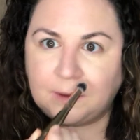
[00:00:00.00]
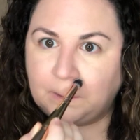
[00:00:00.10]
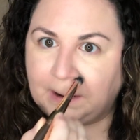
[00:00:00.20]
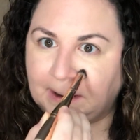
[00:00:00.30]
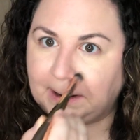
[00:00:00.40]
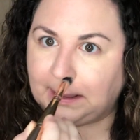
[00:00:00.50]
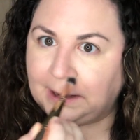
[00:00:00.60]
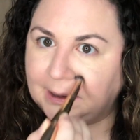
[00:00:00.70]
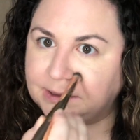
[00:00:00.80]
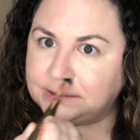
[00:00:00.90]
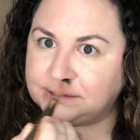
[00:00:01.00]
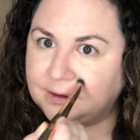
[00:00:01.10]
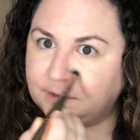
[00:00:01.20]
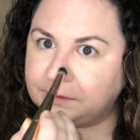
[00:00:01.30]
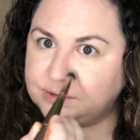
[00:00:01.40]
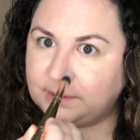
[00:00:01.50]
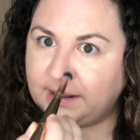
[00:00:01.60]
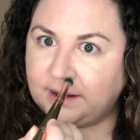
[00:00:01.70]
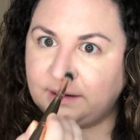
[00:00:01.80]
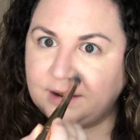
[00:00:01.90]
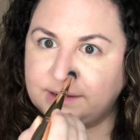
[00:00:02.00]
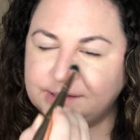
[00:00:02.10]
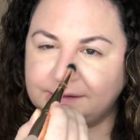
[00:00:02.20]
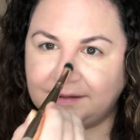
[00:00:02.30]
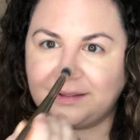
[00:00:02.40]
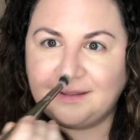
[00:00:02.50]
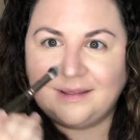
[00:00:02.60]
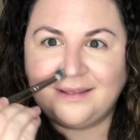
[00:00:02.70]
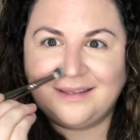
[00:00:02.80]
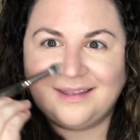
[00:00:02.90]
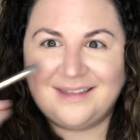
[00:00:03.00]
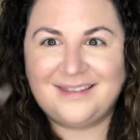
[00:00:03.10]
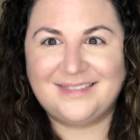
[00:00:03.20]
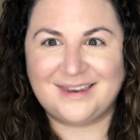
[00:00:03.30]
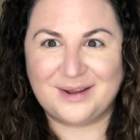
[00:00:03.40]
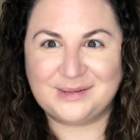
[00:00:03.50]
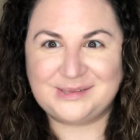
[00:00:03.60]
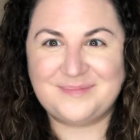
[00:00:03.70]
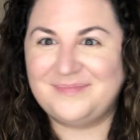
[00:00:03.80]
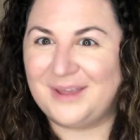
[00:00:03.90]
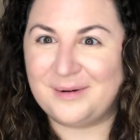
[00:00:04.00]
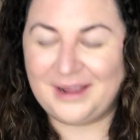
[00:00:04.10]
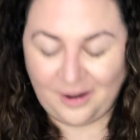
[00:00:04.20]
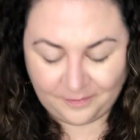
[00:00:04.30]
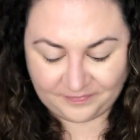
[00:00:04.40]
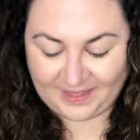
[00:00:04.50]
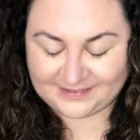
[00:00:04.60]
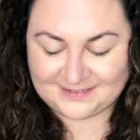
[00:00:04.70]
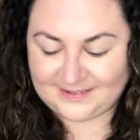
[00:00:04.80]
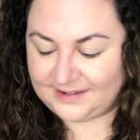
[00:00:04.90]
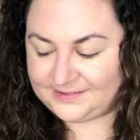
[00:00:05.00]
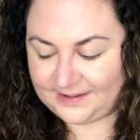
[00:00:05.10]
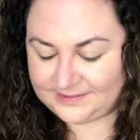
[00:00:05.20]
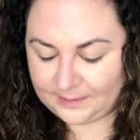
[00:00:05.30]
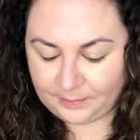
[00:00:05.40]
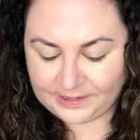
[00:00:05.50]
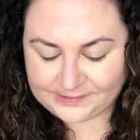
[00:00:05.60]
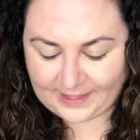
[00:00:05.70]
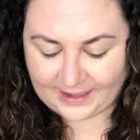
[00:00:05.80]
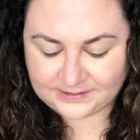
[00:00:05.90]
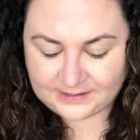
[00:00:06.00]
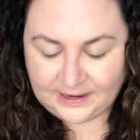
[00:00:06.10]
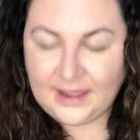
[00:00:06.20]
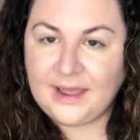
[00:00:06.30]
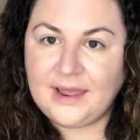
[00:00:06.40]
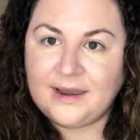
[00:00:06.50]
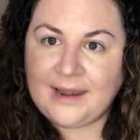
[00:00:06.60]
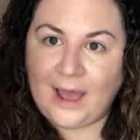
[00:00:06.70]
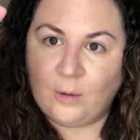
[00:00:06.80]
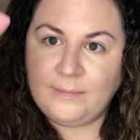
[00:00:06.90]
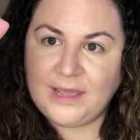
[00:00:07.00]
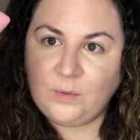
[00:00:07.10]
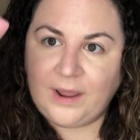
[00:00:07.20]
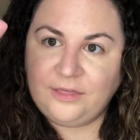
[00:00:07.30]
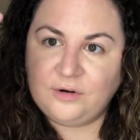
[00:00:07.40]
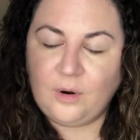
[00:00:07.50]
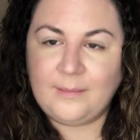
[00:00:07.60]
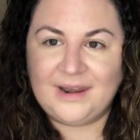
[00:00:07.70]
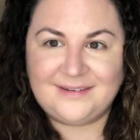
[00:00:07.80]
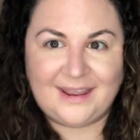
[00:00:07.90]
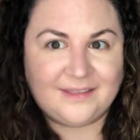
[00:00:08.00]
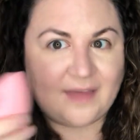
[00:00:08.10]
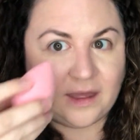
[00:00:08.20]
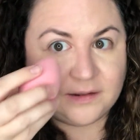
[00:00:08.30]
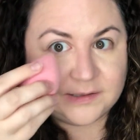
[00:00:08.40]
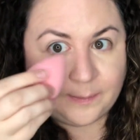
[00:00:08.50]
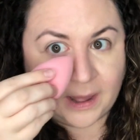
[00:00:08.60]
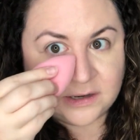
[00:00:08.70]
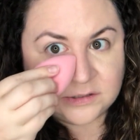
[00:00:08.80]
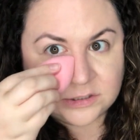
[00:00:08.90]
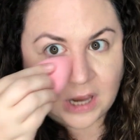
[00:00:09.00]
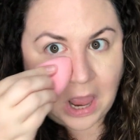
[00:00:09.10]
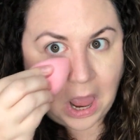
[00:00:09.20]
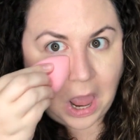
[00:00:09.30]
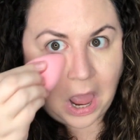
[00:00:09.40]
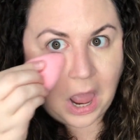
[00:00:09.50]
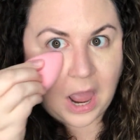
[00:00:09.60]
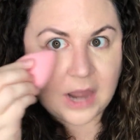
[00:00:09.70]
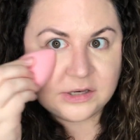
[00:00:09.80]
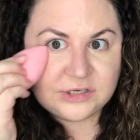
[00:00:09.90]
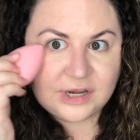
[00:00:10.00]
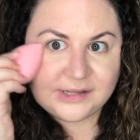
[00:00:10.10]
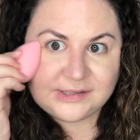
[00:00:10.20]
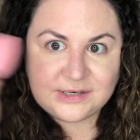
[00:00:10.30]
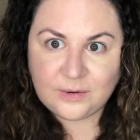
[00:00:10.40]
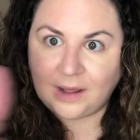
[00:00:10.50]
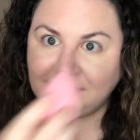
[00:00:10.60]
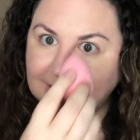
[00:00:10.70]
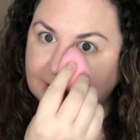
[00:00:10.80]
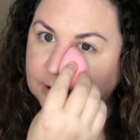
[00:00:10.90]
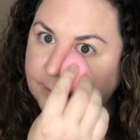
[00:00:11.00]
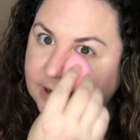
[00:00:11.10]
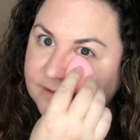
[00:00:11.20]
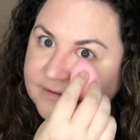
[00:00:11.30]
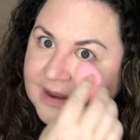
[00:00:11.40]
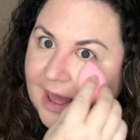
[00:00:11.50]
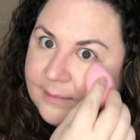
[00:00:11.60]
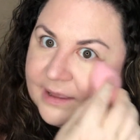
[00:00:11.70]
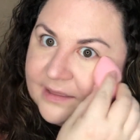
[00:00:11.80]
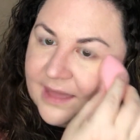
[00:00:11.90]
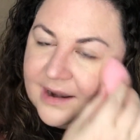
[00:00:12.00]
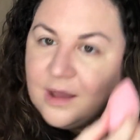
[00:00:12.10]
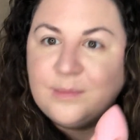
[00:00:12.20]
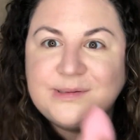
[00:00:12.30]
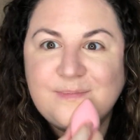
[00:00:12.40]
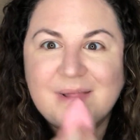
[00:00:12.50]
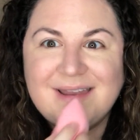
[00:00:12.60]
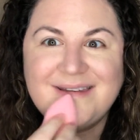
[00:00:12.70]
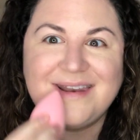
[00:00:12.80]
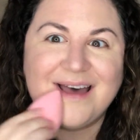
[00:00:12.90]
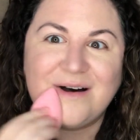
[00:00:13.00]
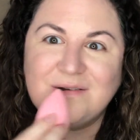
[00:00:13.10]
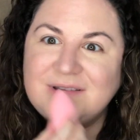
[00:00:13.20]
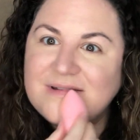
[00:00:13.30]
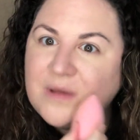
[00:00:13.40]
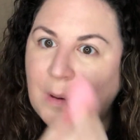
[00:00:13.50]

and then we're gonna kind of conceal those red areas. The nose. There we go. It's as simple as that. Now, midway through, I'm gonna take that sponge and just do a little bit of dabbing that helps blend it out.